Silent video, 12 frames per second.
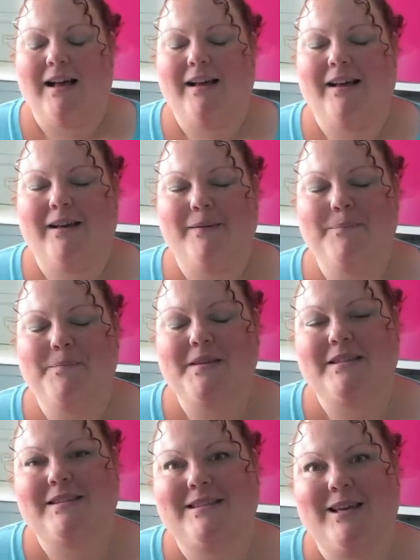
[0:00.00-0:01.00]
Um,
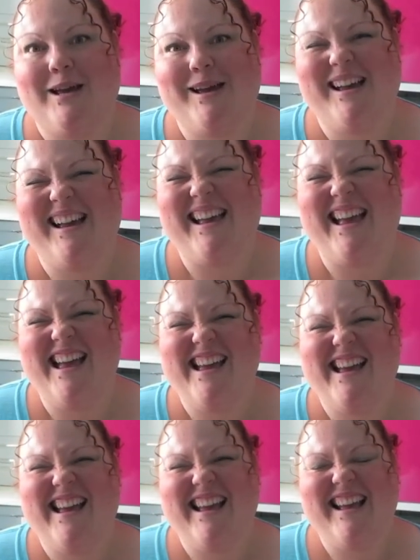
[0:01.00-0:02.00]

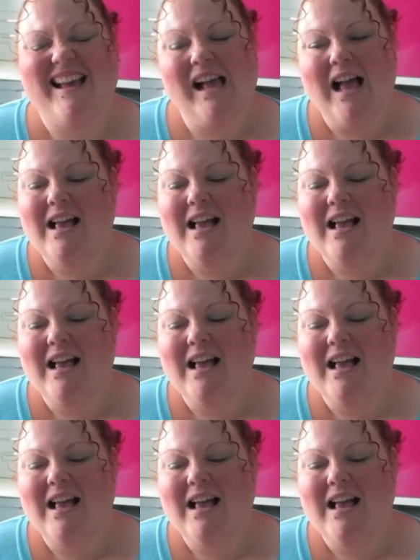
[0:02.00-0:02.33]
so,